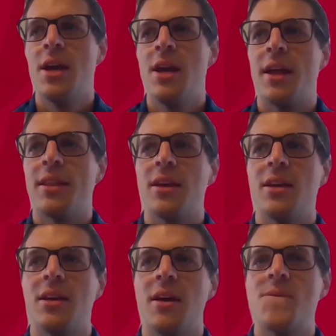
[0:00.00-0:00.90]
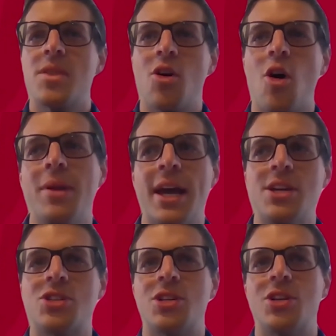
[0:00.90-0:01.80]
I think the
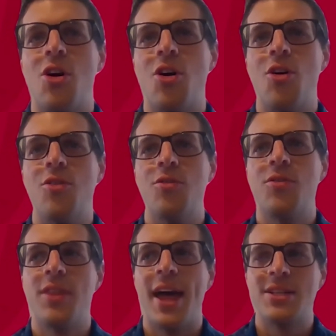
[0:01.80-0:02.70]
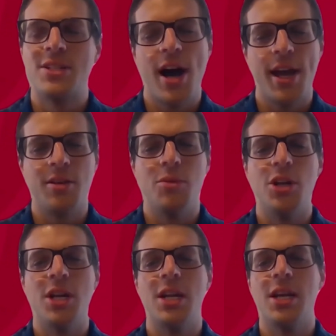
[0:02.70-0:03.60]
combination of that tight
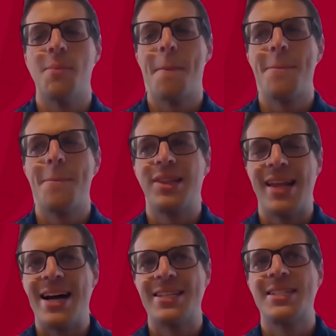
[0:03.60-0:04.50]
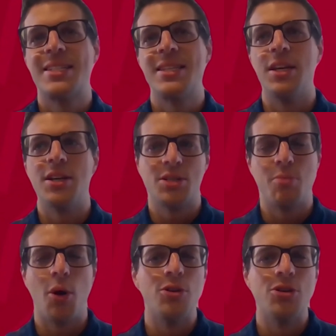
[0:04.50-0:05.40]
community plus the
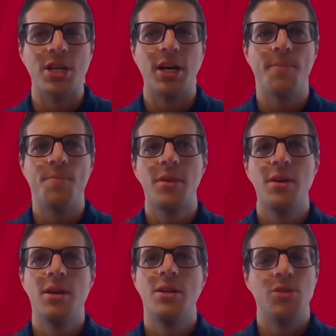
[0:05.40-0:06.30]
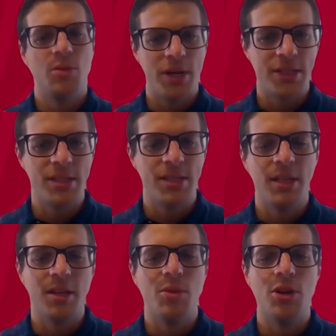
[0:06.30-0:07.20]
exposure to the Western
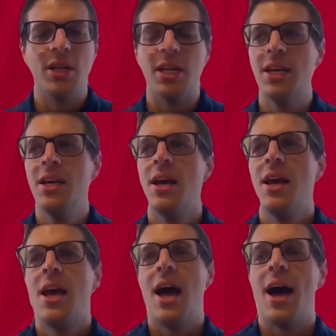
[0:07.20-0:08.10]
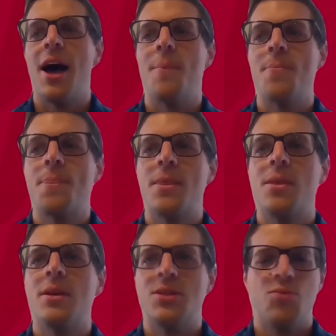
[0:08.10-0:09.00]
Sydney community
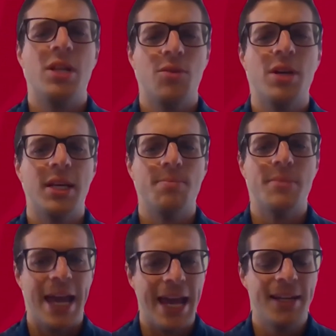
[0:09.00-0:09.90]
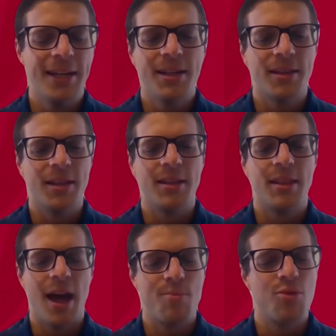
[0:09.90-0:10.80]
is really, really handy. And I think
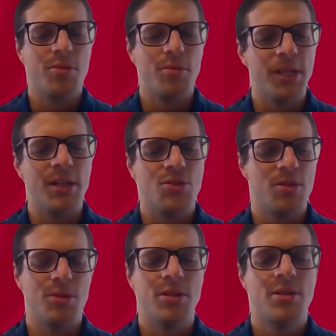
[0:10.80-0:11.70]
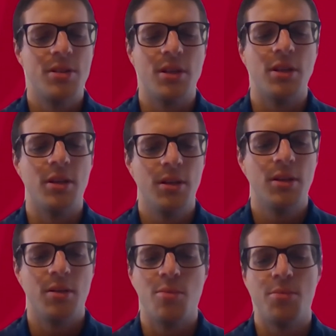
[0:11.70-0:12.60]
that probably contributes to the
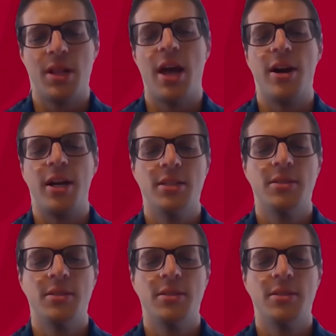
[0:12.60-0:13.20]
popularity.